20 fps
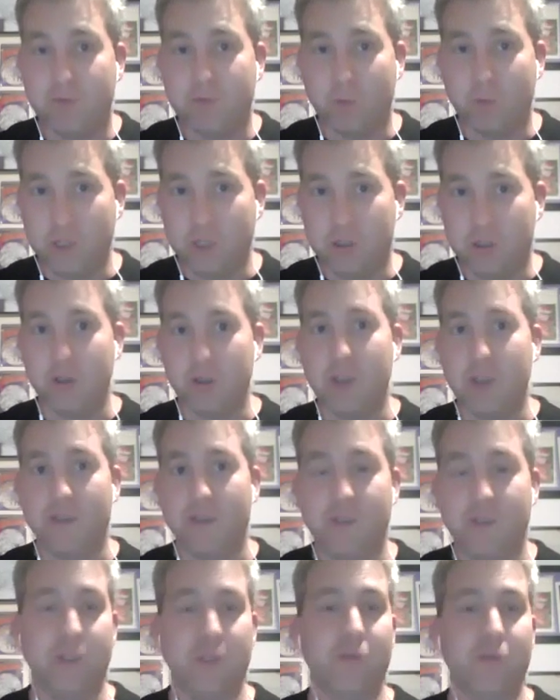We do
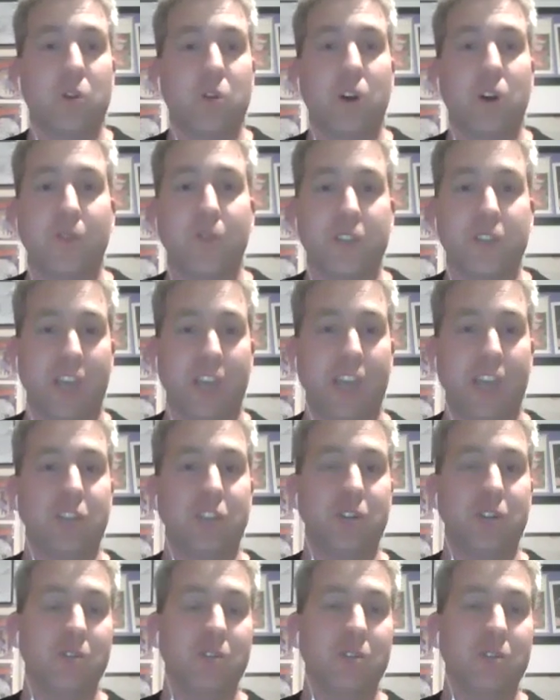have civil
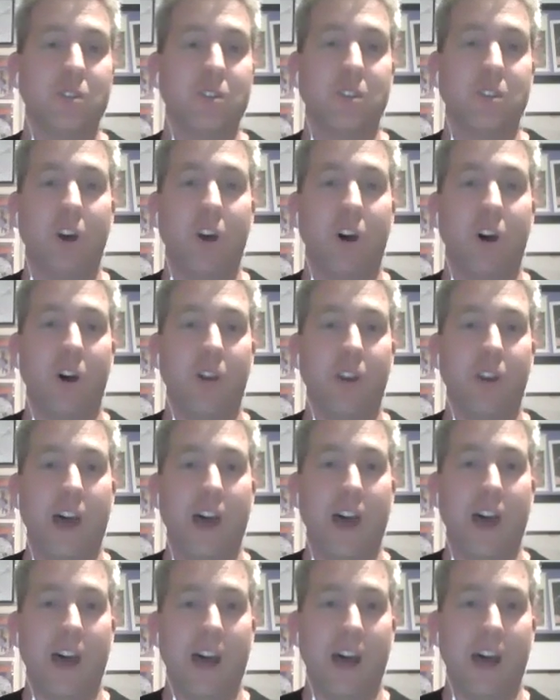conversations on,
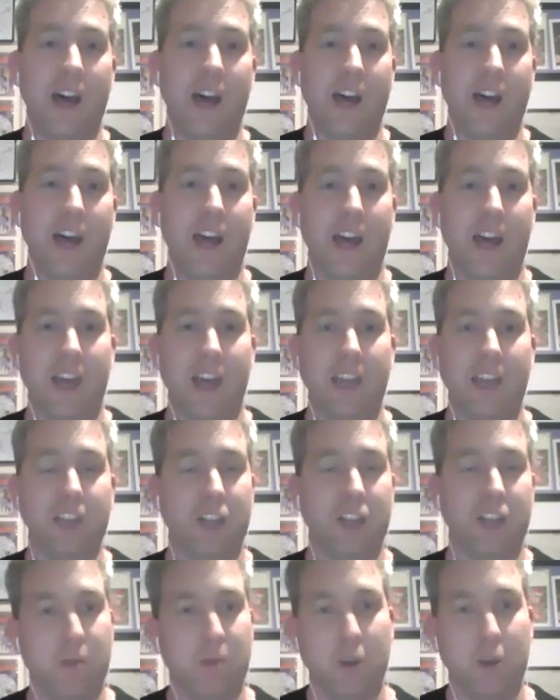uh, you
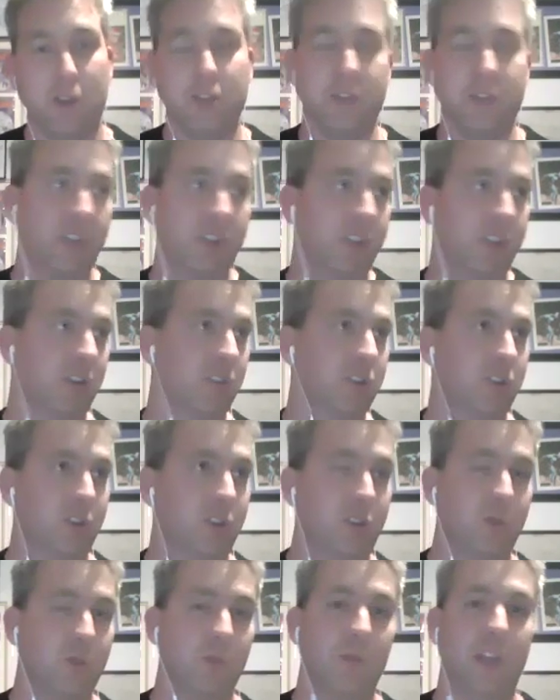know, personally on
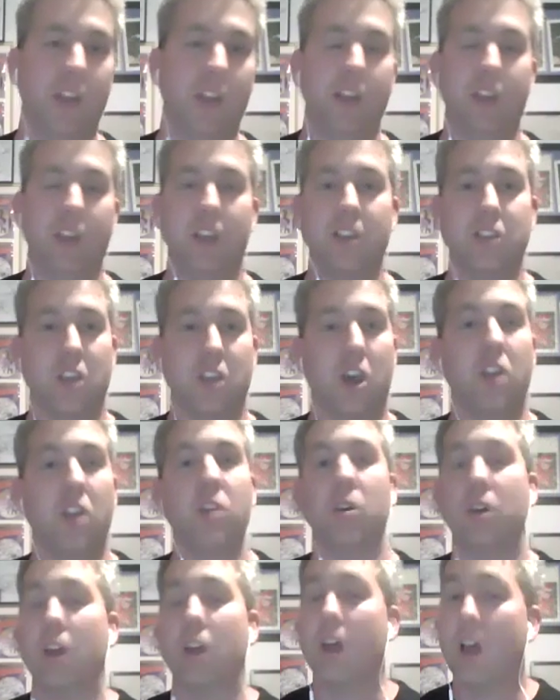social media. So,
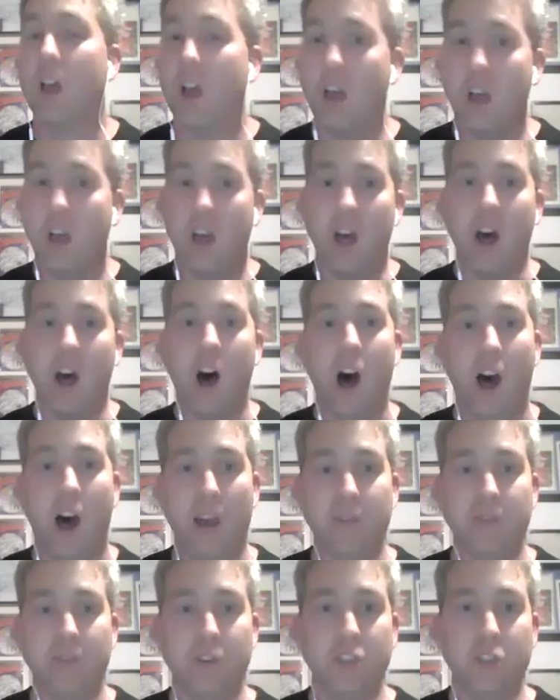look,
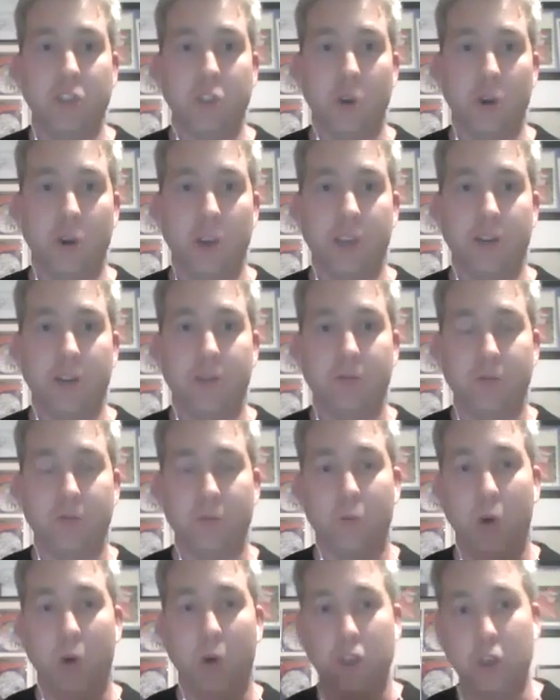I've enjoyed
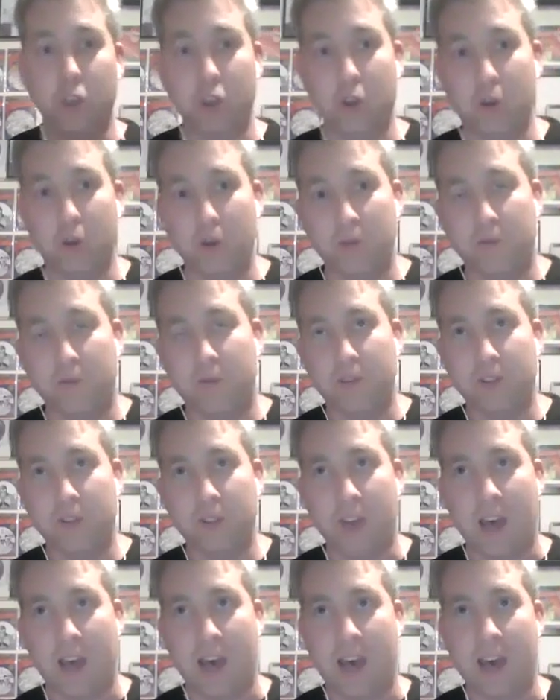what you've
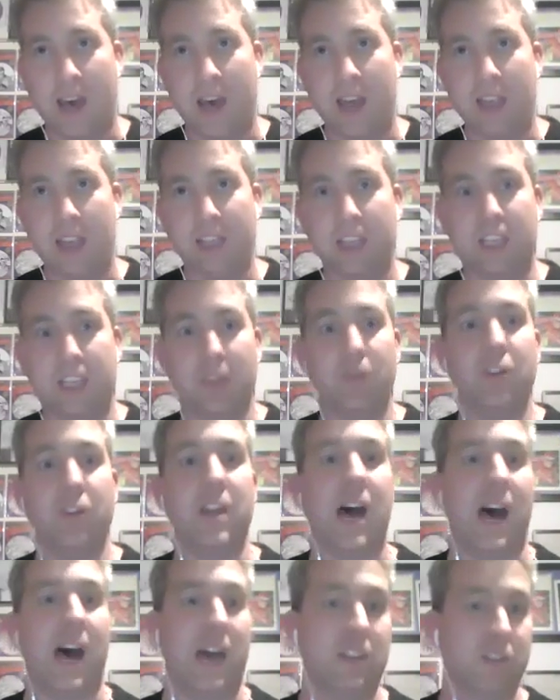uh, given
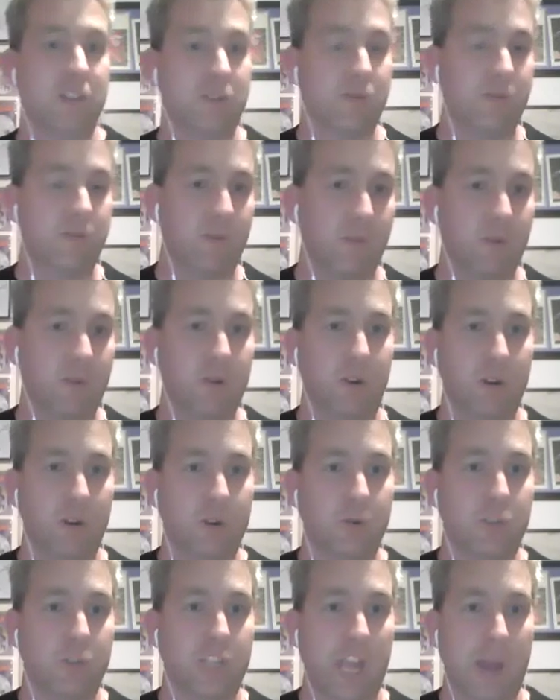us from a
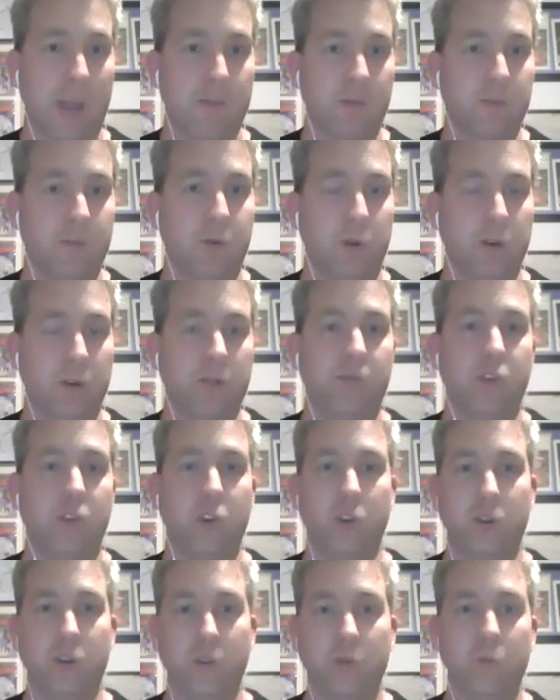Chronicle Chamber point of
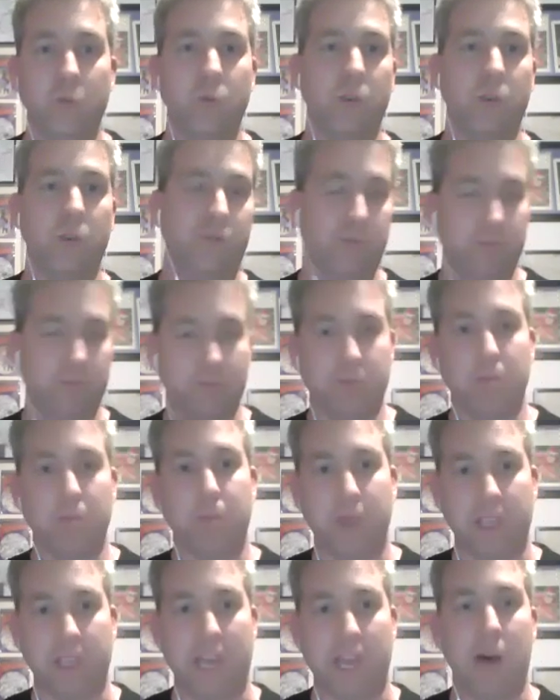view with
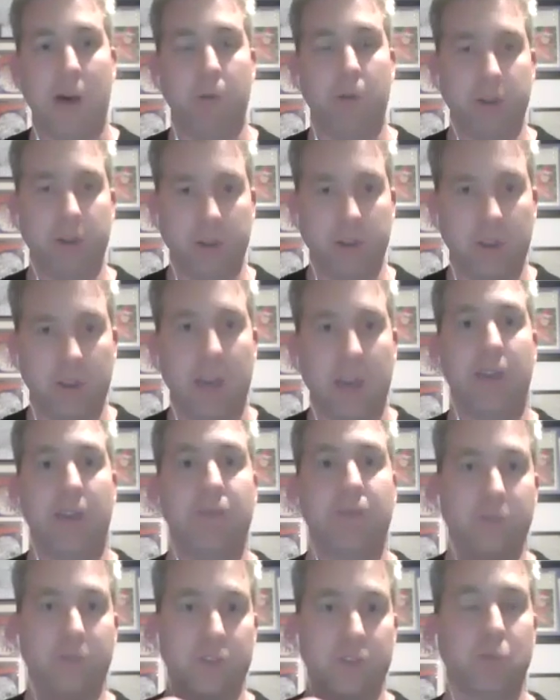being able to
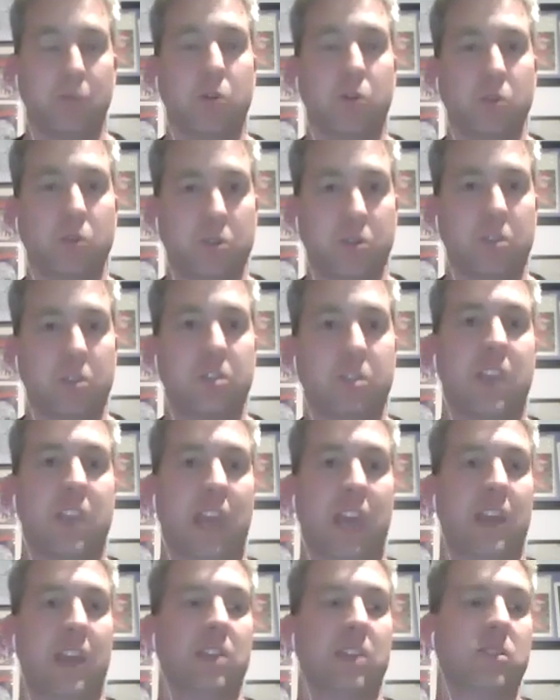have some good
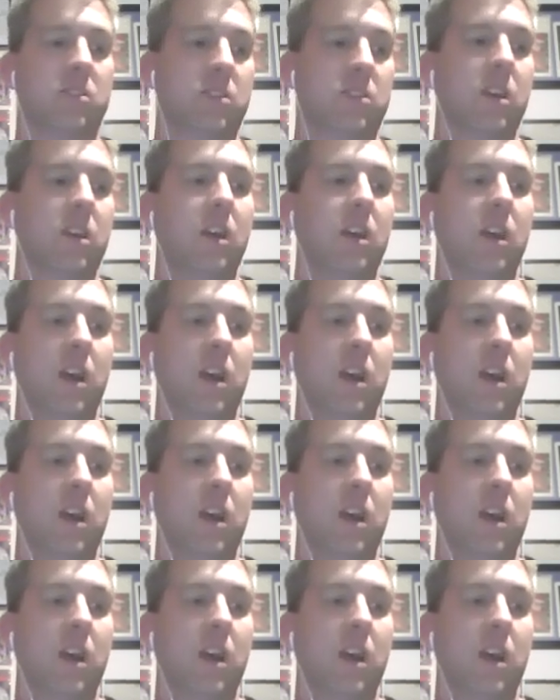scans.